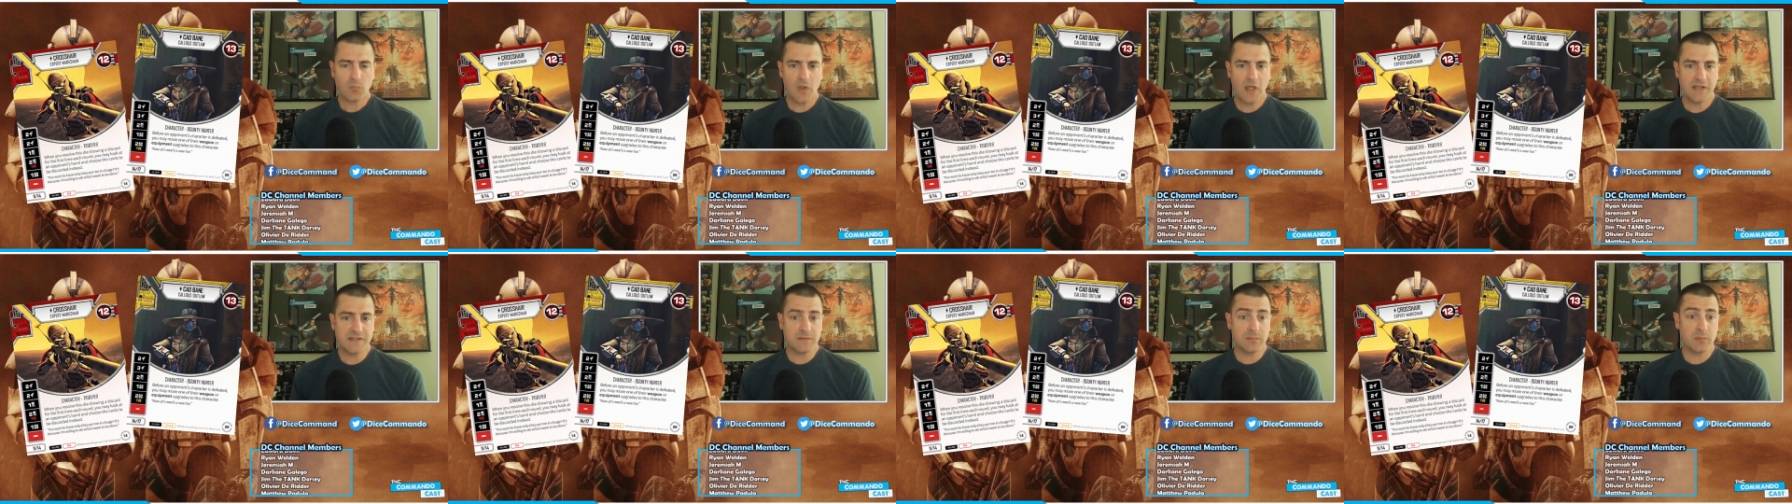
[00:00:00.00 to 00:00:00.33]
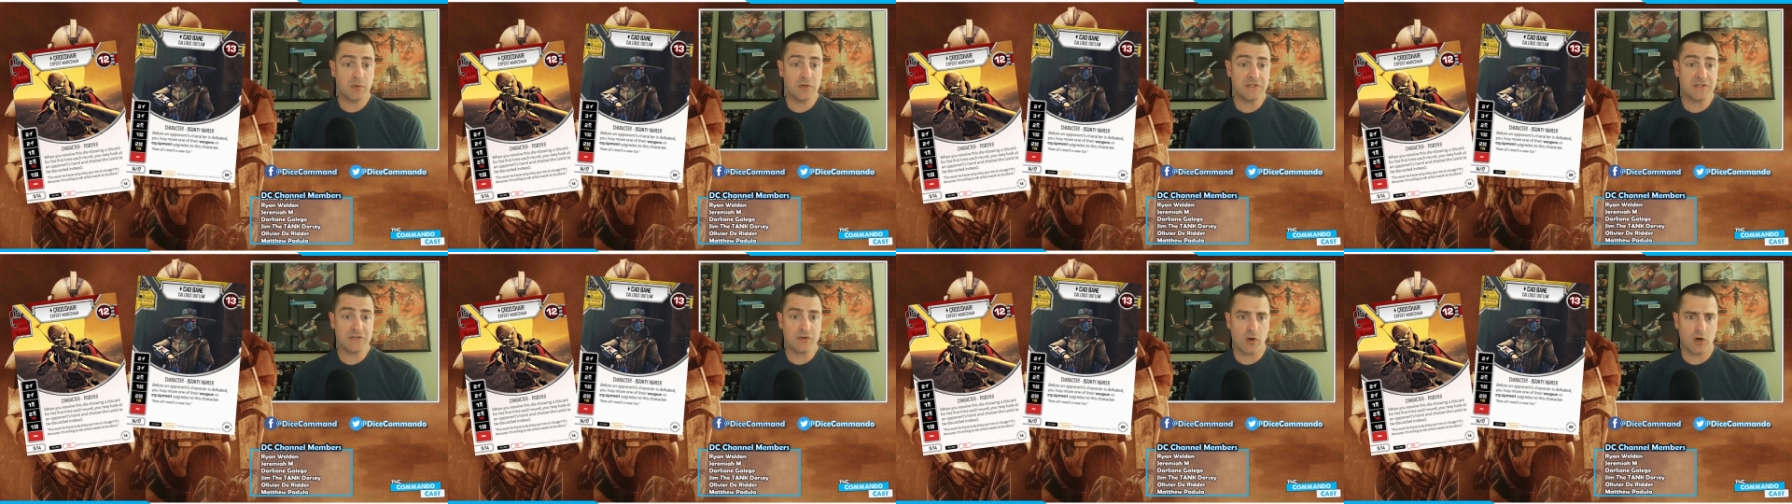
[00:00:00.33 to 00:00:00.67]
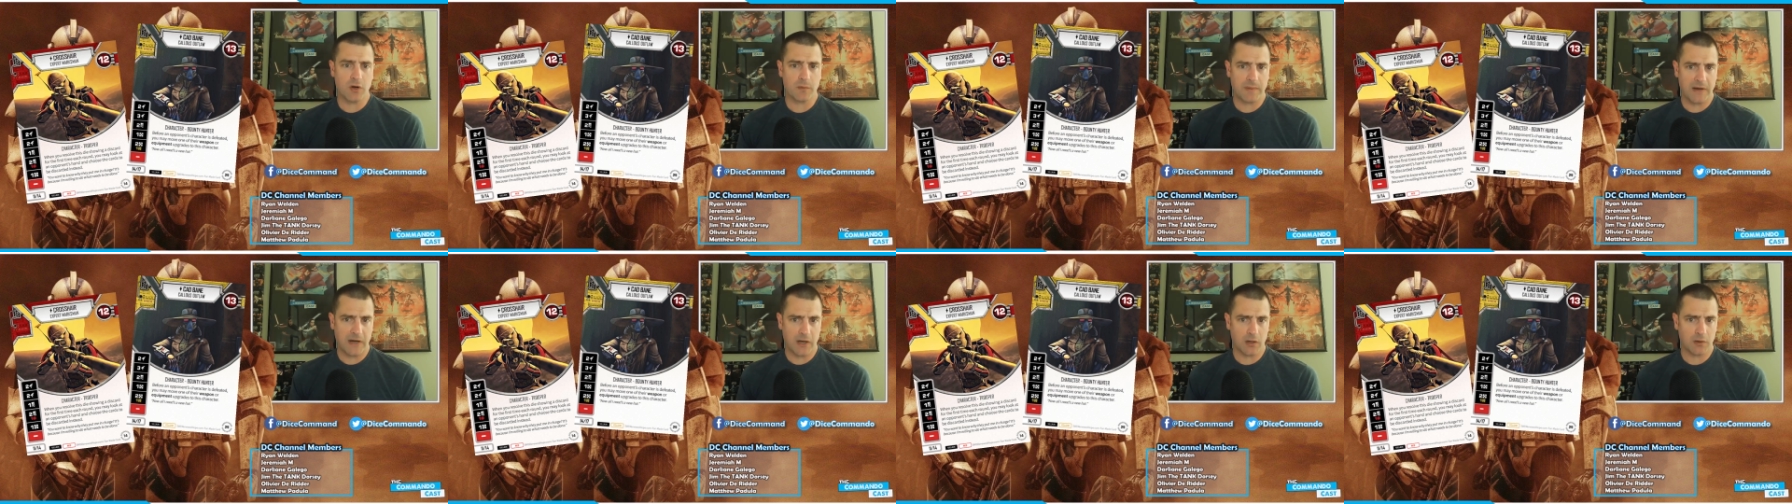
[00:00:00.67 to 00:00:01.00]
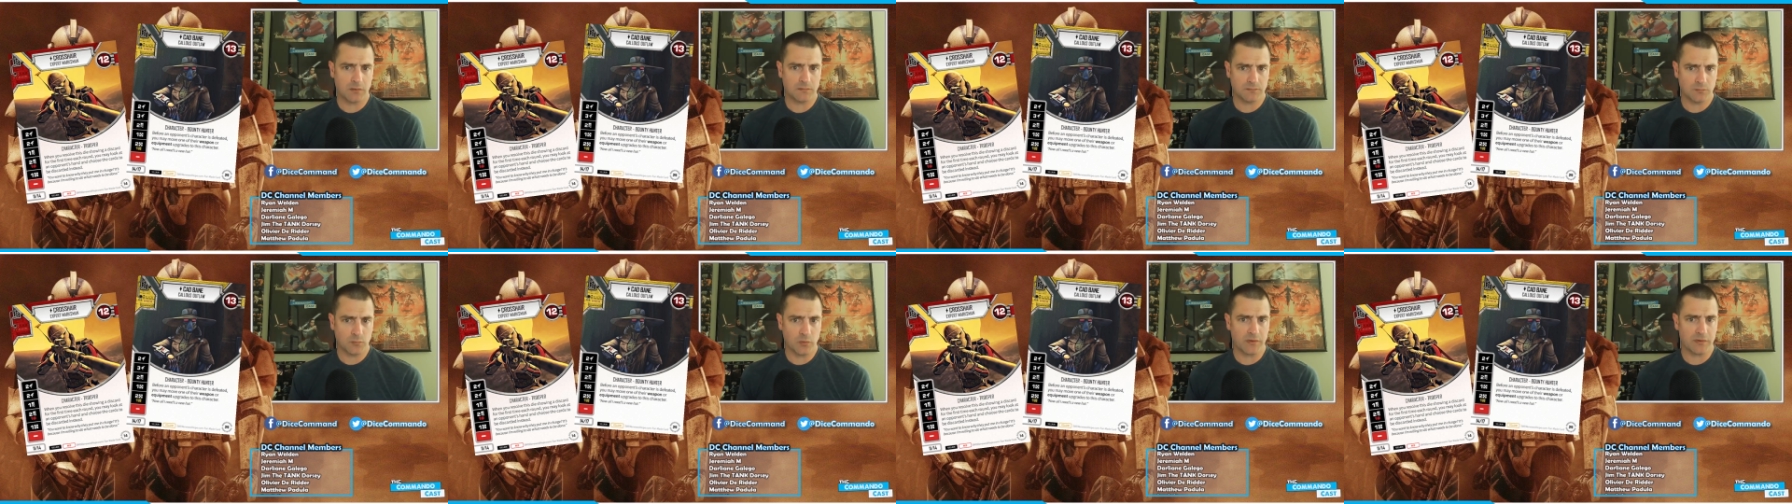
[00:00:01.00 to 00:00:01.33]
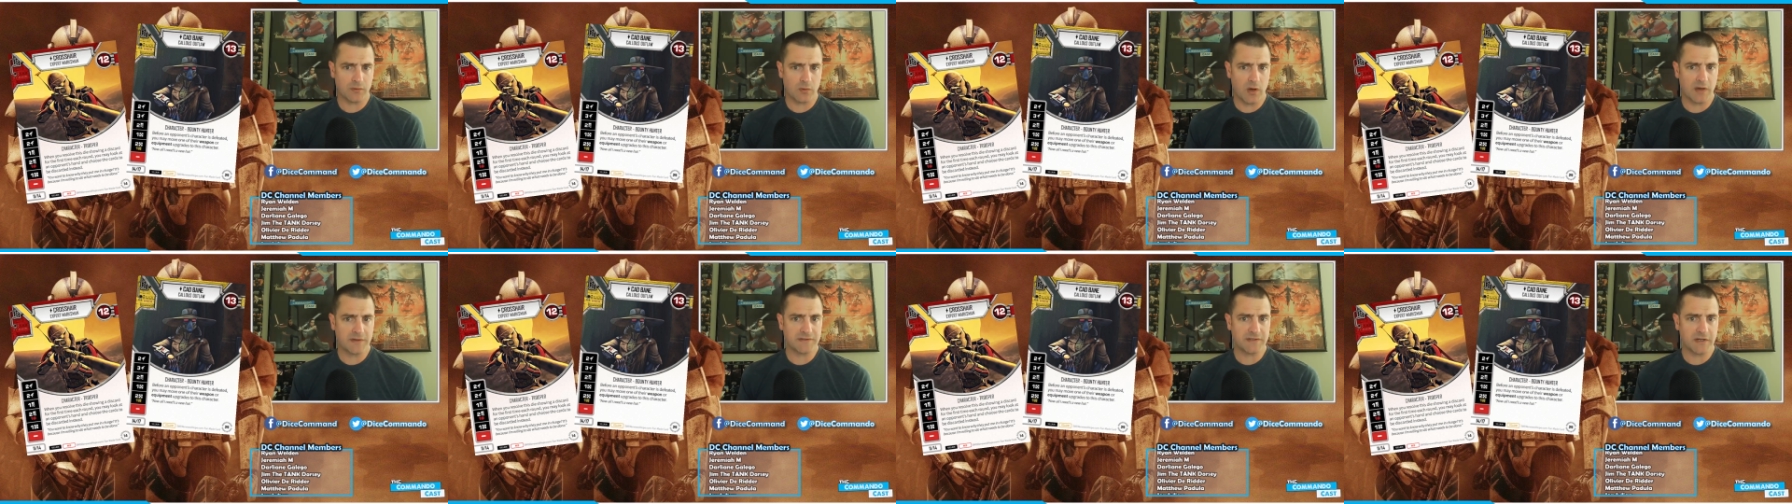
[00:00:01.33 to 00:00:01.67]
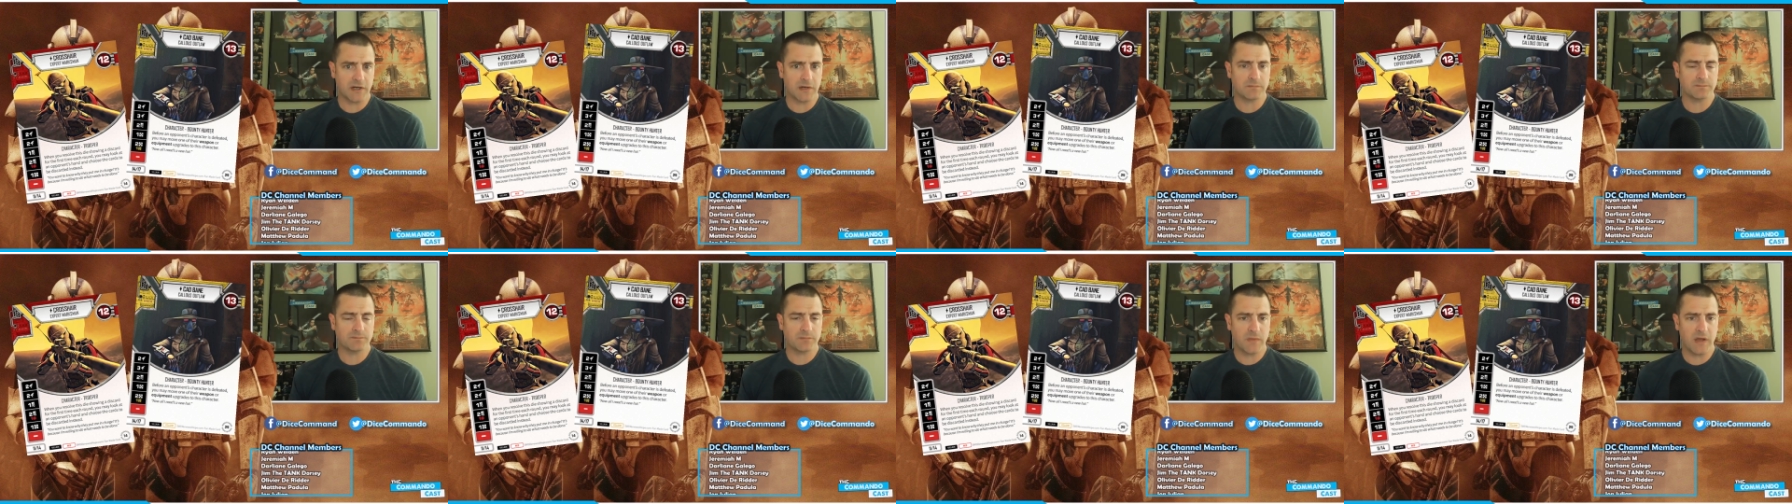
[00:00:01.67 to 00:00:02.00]
That's a pretty strong pair with
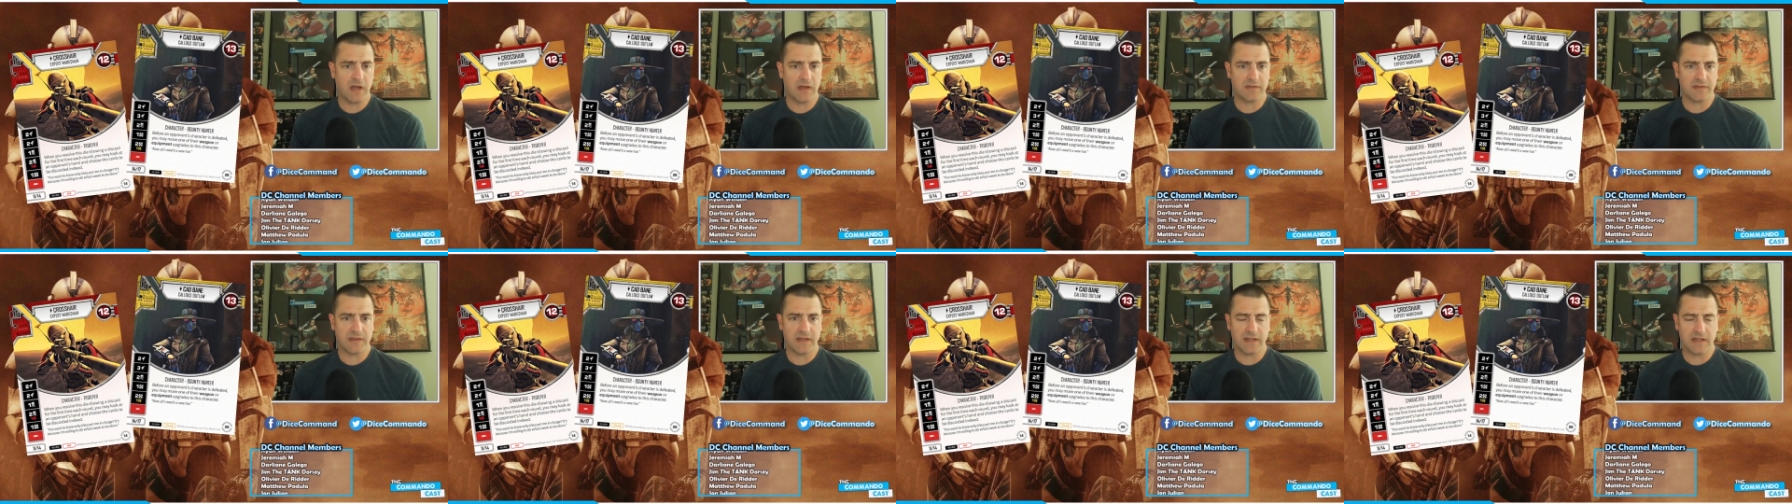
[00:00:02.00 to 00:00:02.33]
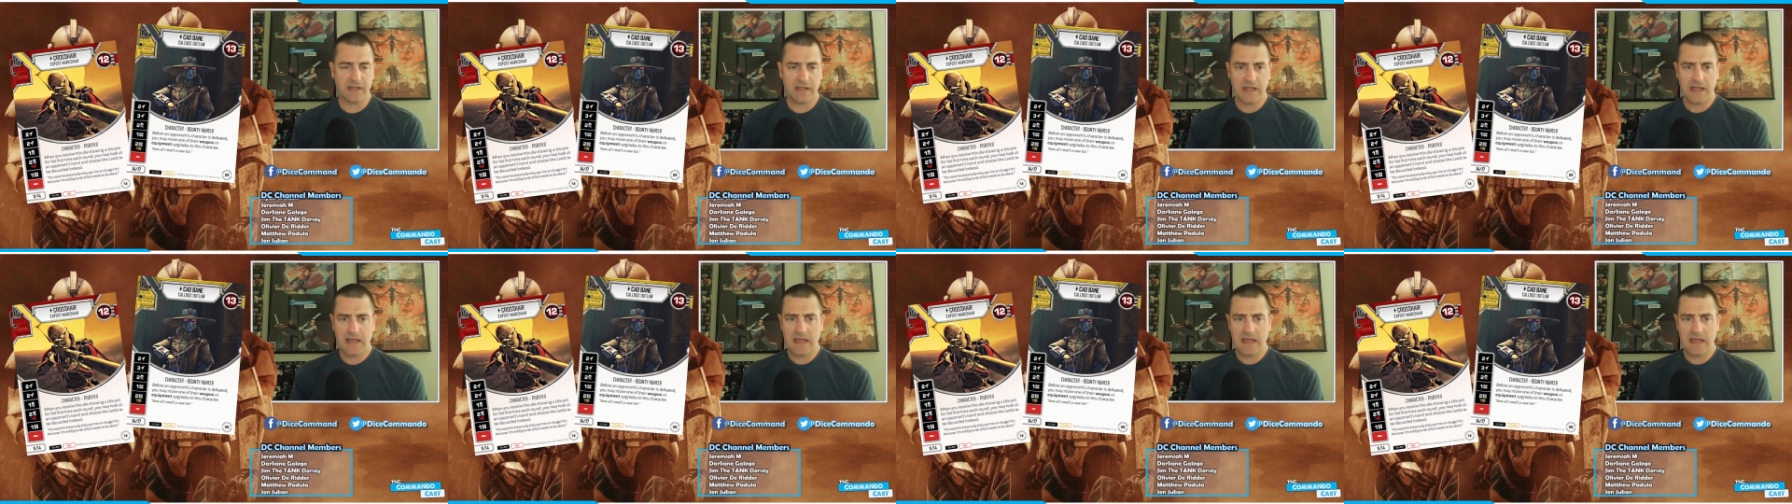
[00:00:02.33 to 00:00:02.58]
Crosshair, I think.